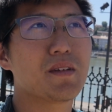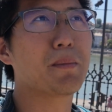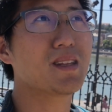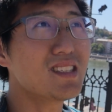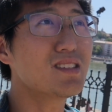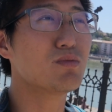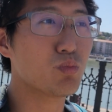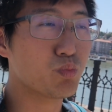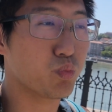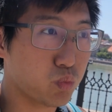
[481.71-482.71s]
I mean, this is
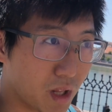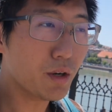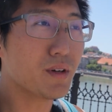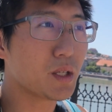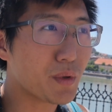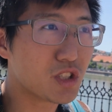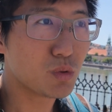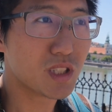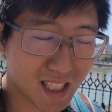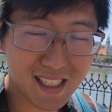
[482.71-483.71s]
literally what's
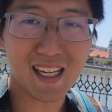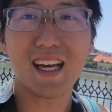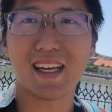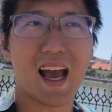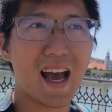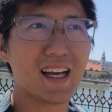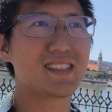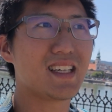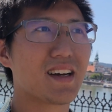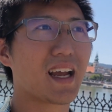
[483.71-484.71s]
used today as
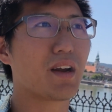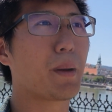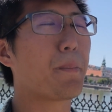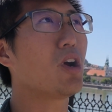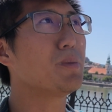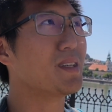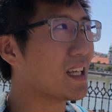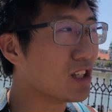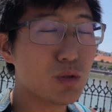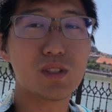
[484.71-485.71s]
the Hungarian Parliament.
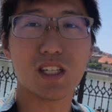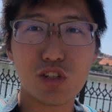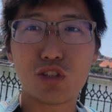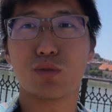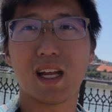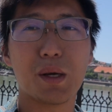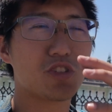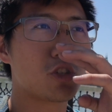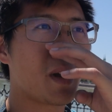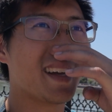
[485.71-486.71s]
They use it today,
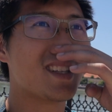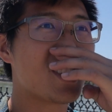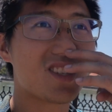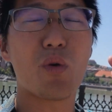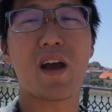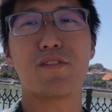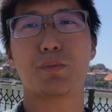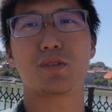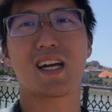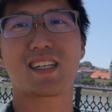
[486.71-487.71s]
which is why it's so heavily
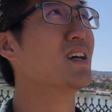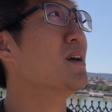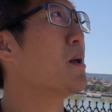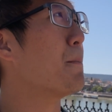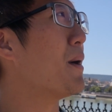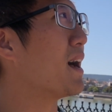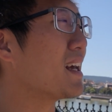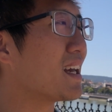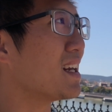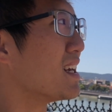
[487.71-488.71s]
protected, but
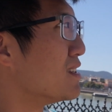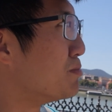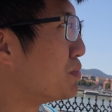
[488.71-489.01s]
it is